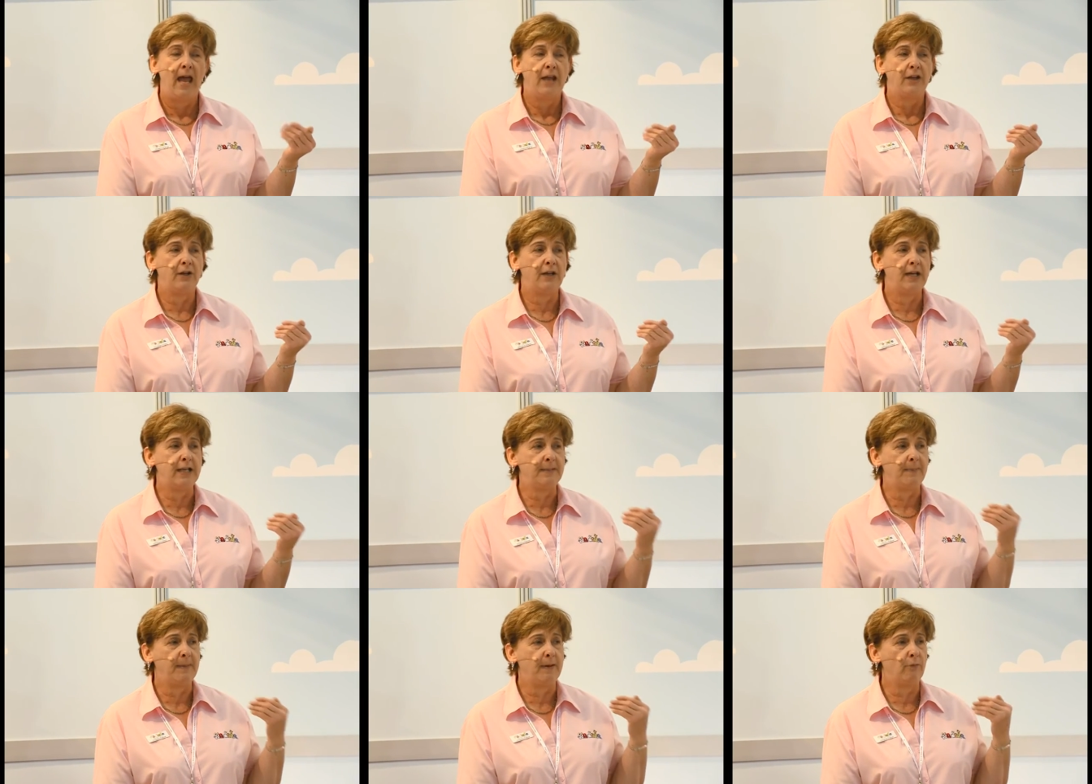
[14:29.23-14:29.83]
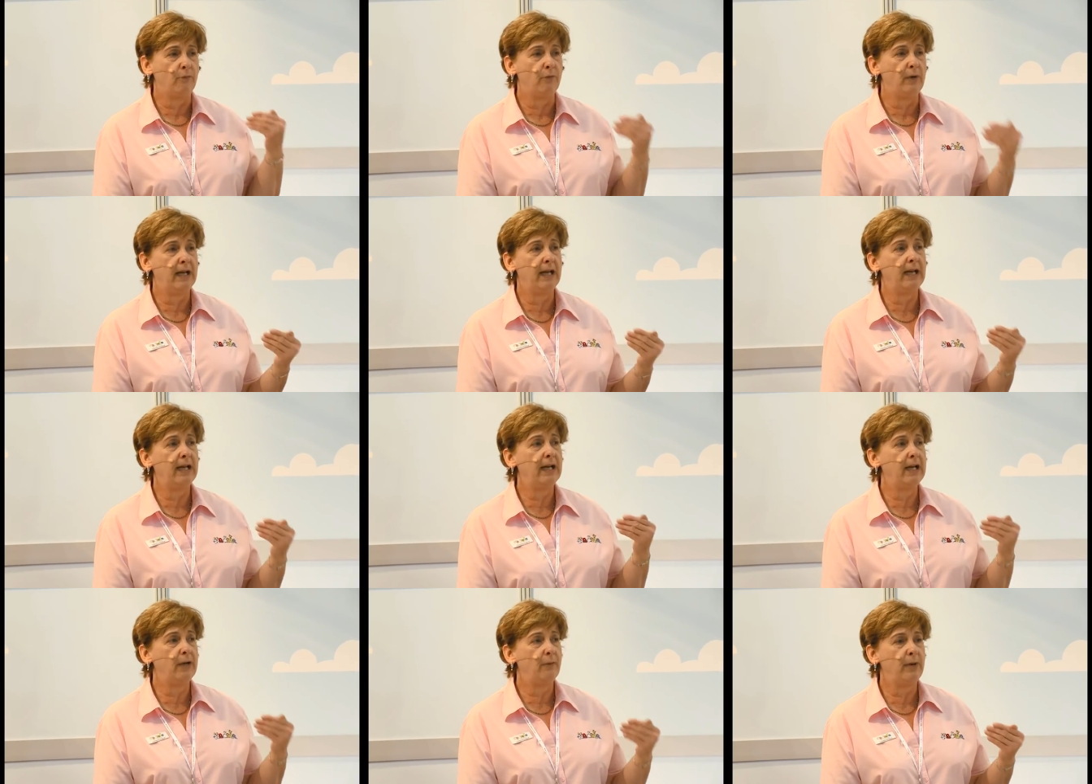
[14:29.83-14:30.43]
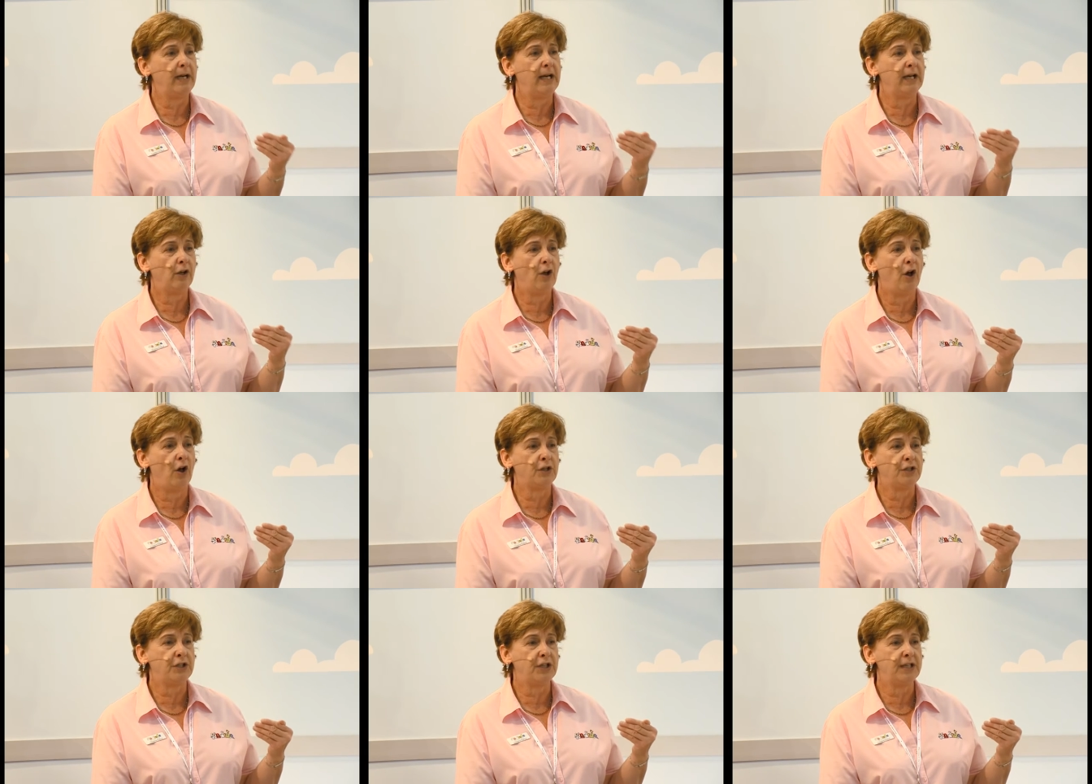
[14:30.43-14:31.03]
you need to be really, really
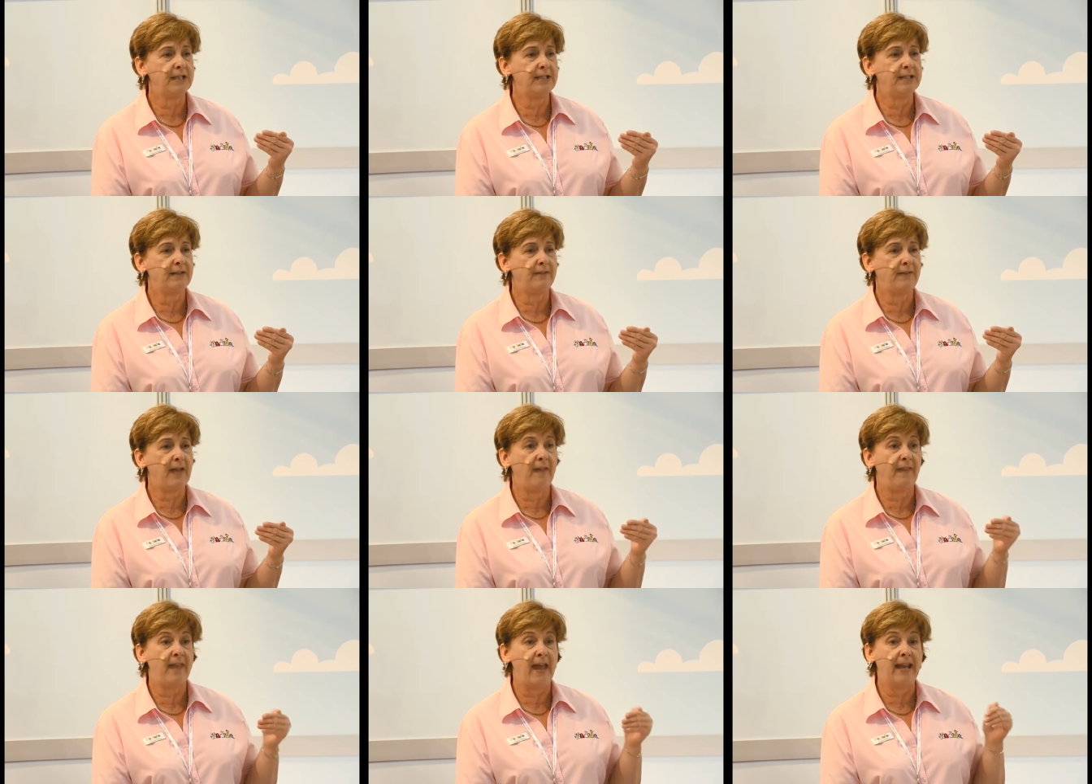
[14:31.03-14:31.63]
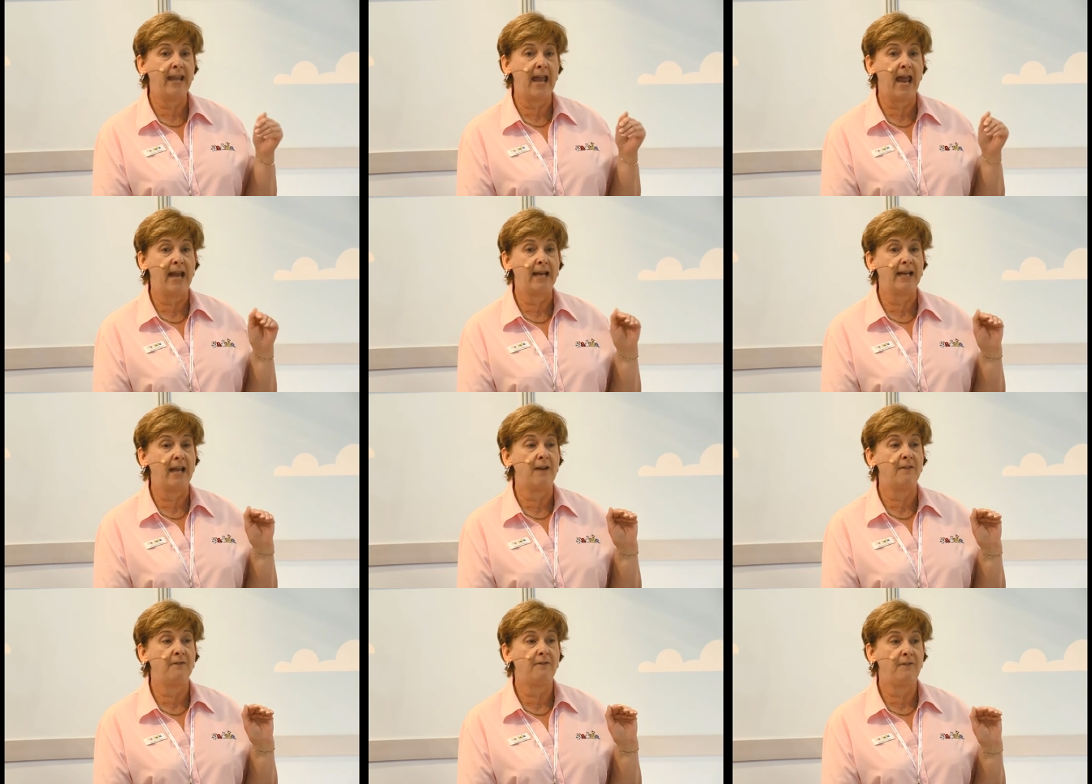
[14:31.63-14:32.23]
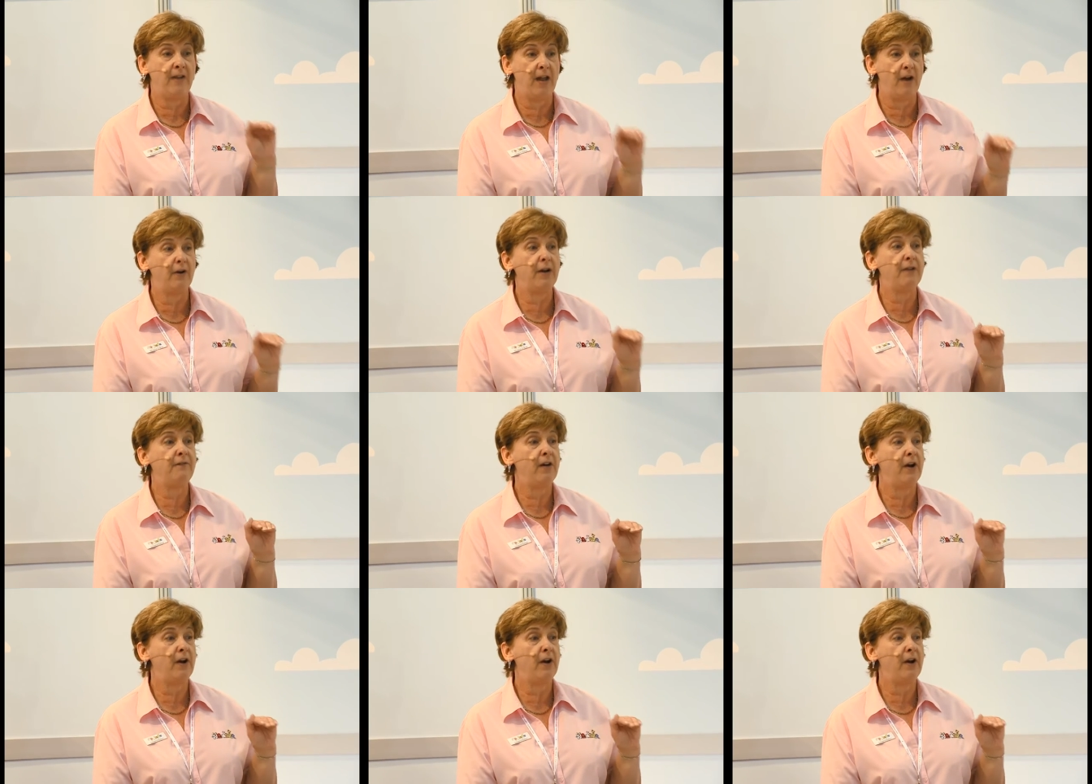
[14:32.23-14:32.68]
conscious that they can get very,